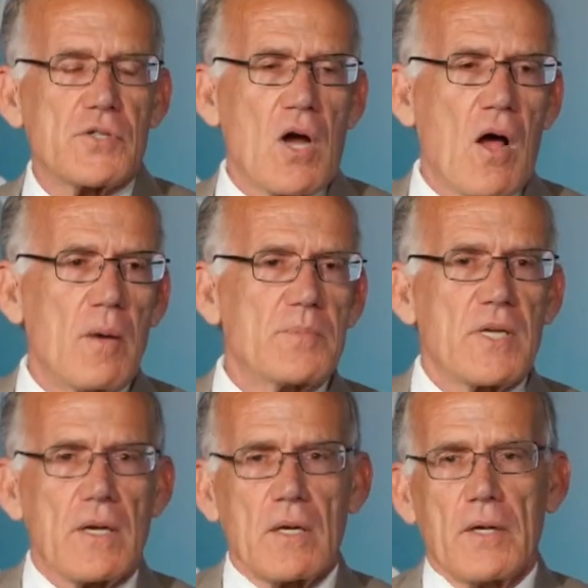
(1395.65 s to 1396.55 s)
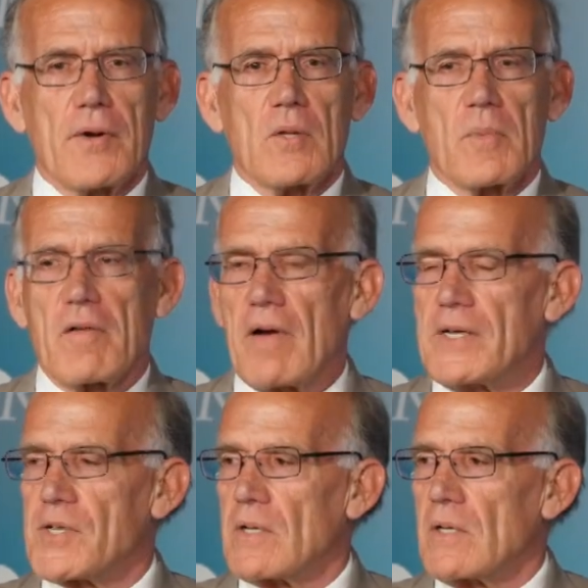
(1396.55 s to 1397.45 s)
jobs, illegal
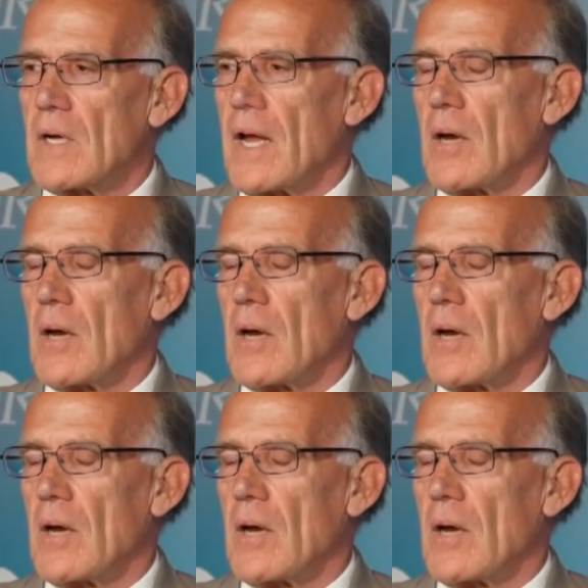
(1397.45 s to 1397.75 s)
immigration.